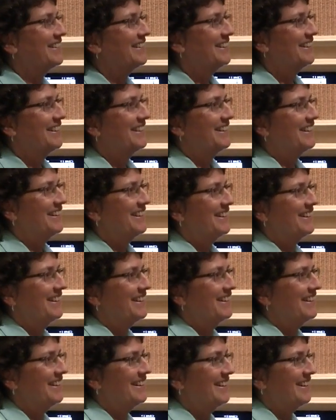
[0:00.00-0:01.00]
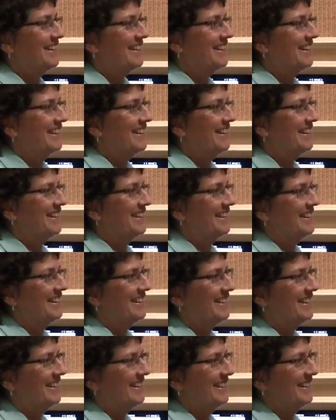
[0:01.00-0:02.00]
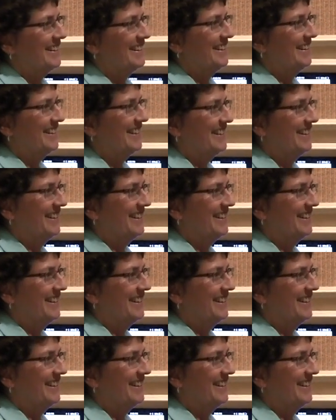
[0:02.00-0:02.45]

[no speech]